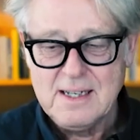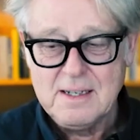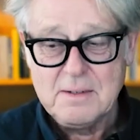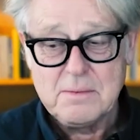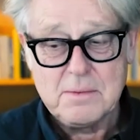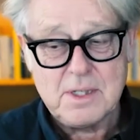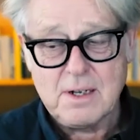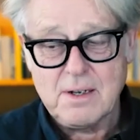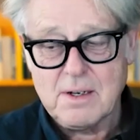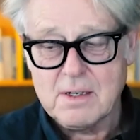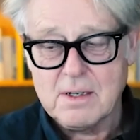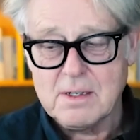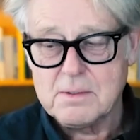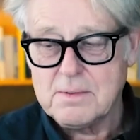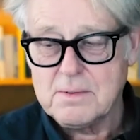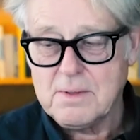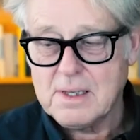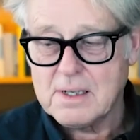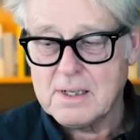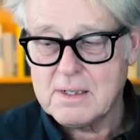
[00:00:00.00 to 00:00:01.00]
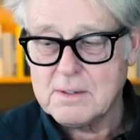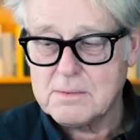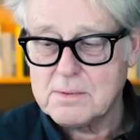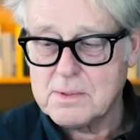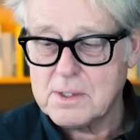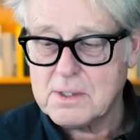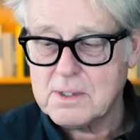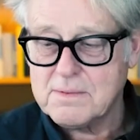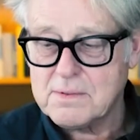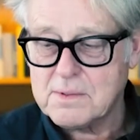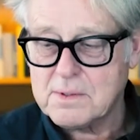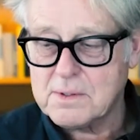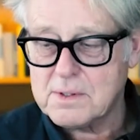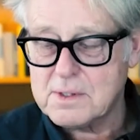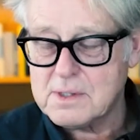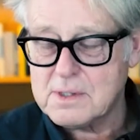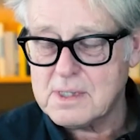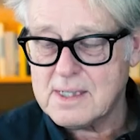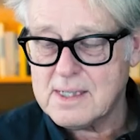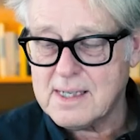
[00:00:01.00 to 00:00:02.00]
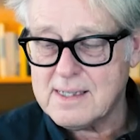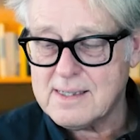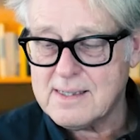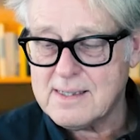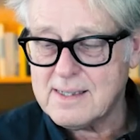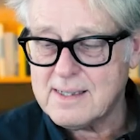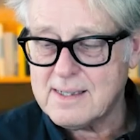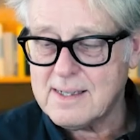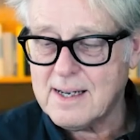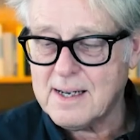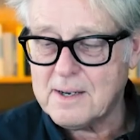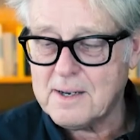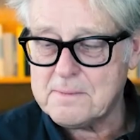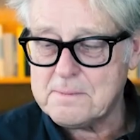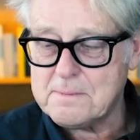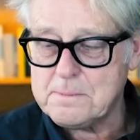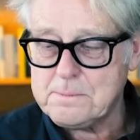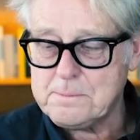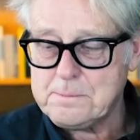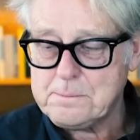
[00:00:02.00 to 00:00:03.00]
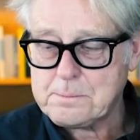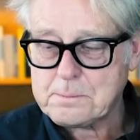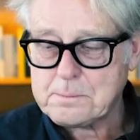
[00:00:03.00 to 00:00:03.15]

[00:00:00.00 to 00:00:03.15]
was a lot of lot of work, of course, and um,